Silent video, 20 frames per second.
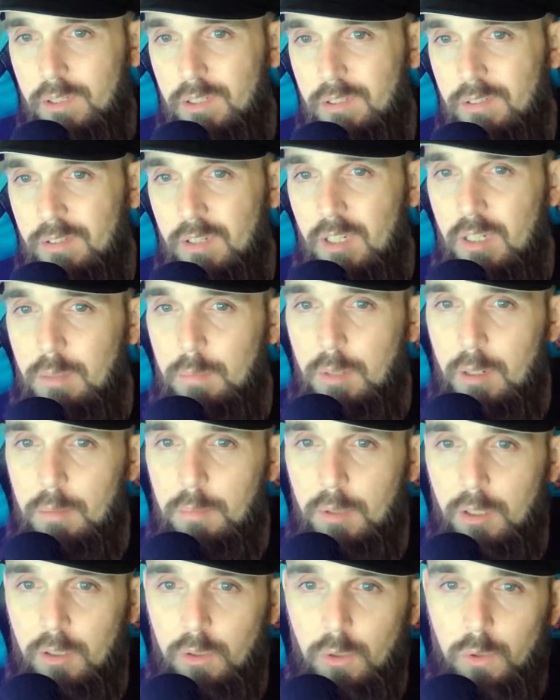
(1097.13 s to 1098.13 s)
his teammate
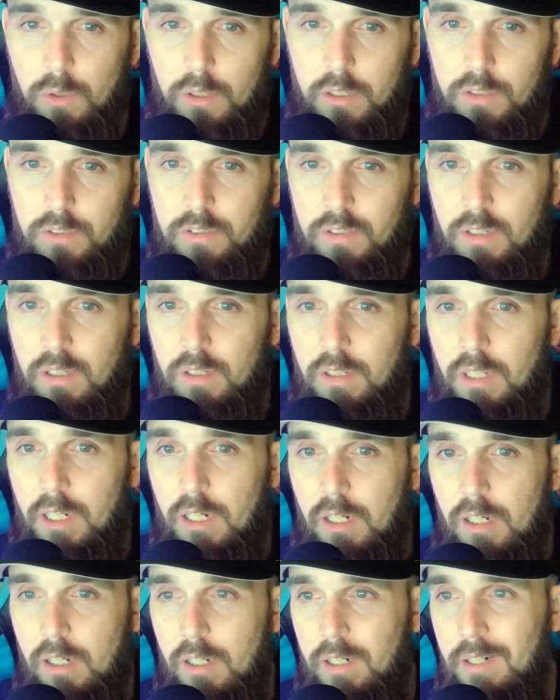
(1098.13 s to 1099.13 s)
McLaurin's sitting
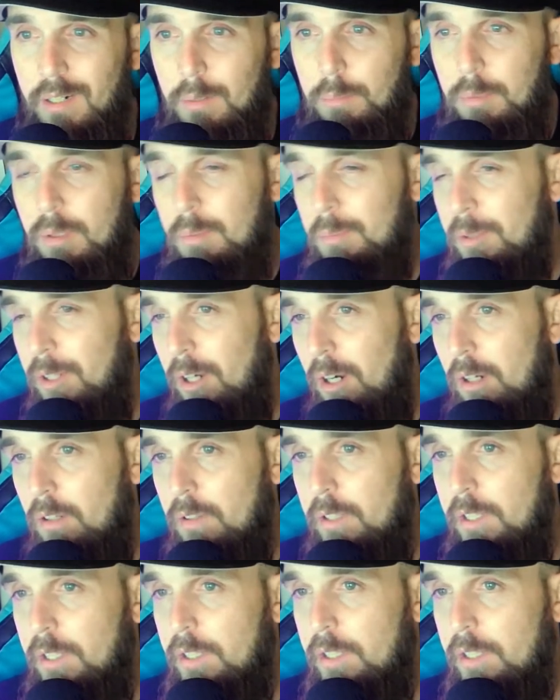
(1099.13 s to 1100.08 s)
there in a PPR